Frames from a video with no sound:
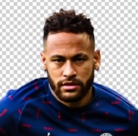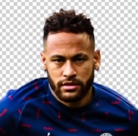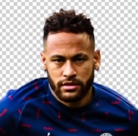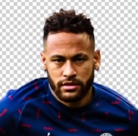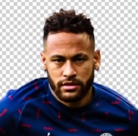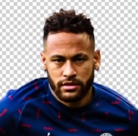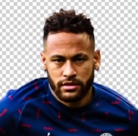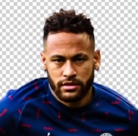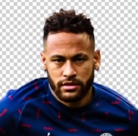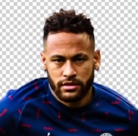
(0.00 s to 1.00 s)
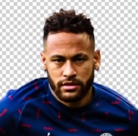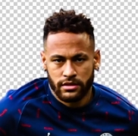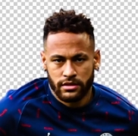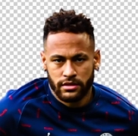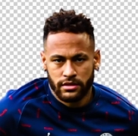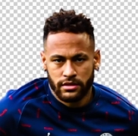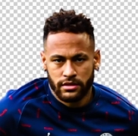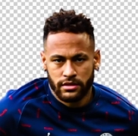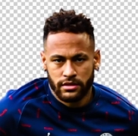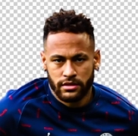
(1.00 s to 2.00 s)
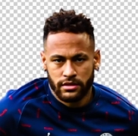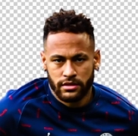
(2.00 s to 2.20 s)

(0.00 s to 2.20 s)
(silence)